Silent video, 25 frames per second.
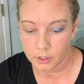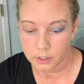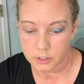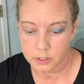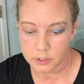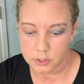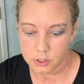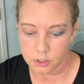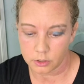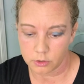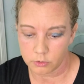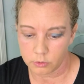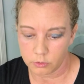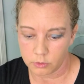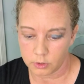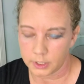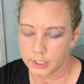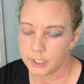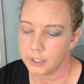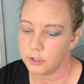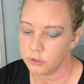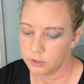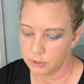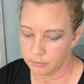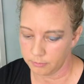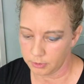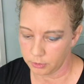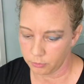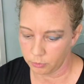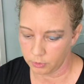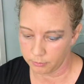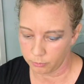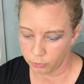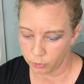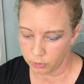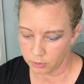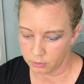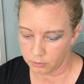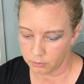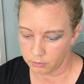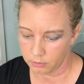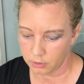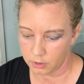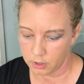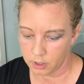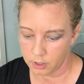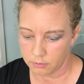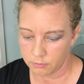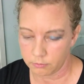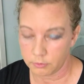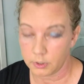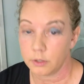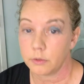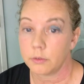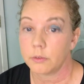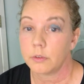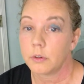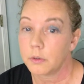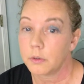So can you get me one more cotton round?